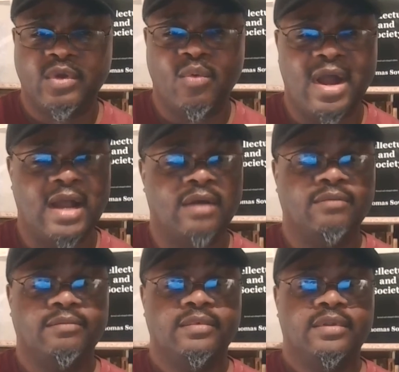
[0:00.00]

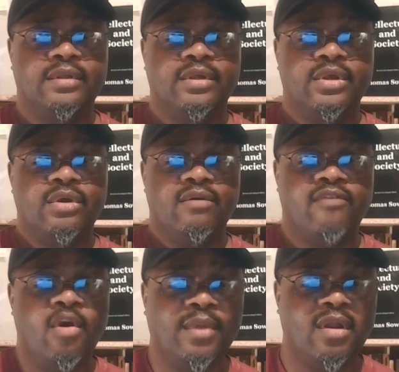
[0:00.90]
Wow.
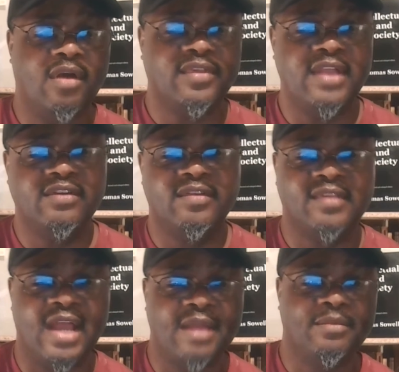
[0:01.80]
Former Los Angeles